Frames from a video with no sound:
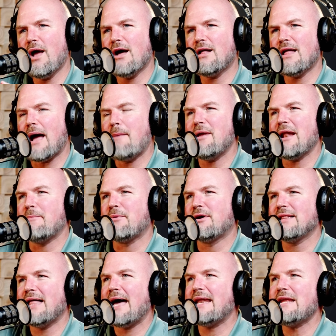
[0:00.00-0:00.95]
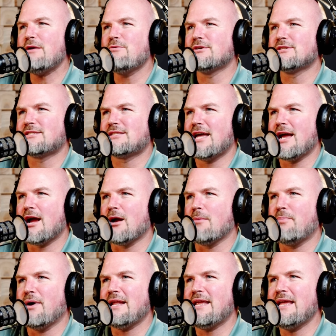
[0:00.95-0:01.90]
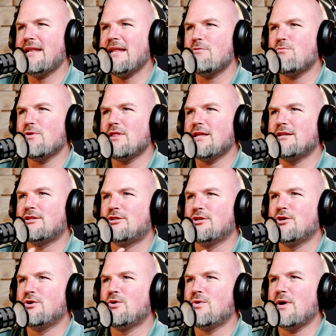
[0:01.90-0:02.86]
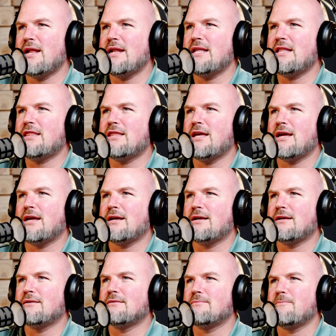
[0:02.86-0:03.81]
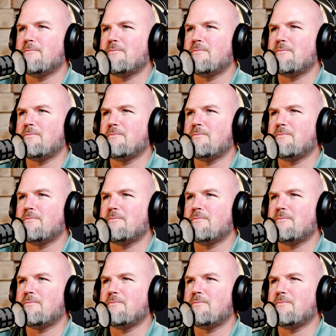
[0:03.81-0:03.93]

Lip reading: Well, I mean, I'm glad he was there, but he didn't really do anything